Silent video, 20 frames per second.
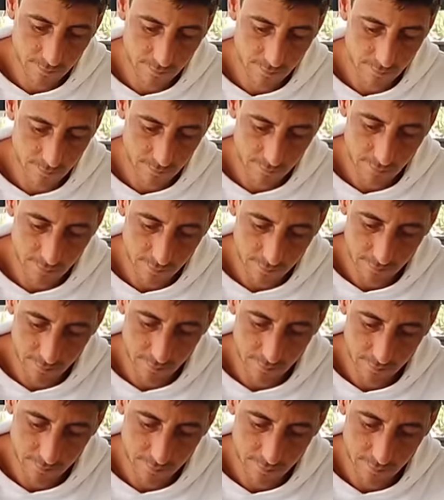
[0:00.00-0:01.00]

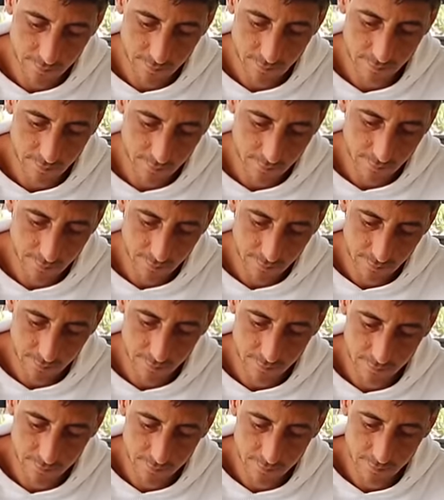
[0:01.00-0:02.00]

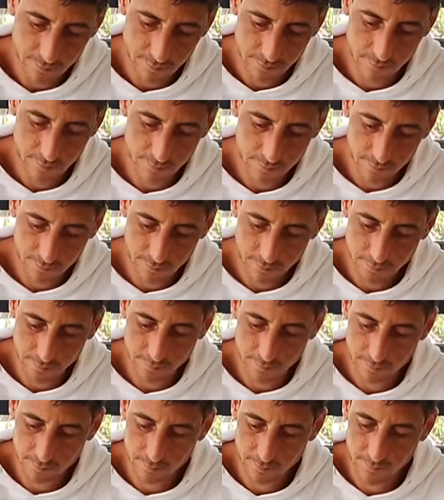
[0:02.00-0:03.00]

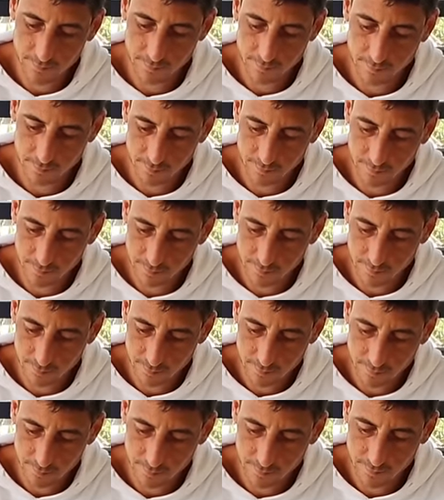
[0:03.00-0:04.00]

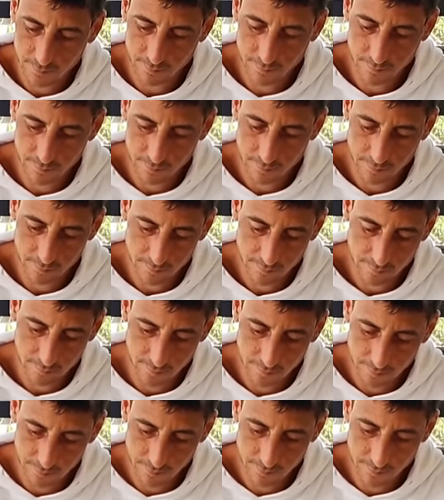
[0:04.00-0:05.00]

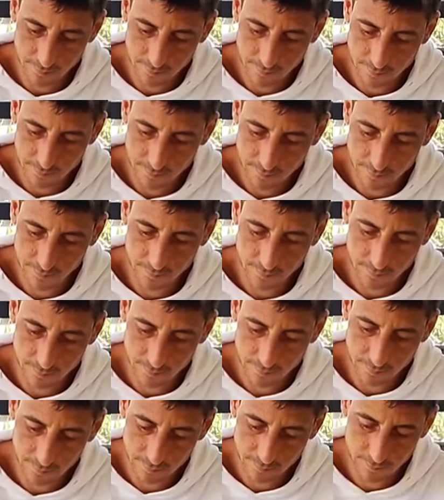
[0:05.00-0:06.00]

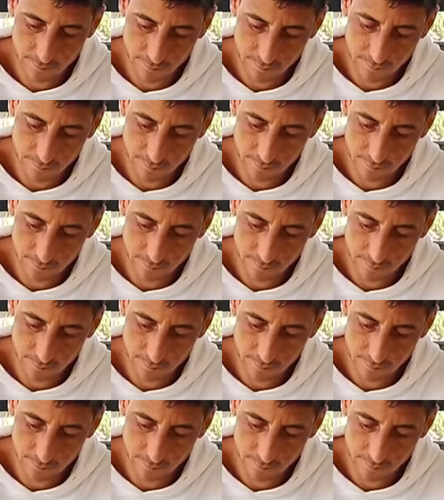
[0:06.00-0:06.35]
Nothing is said.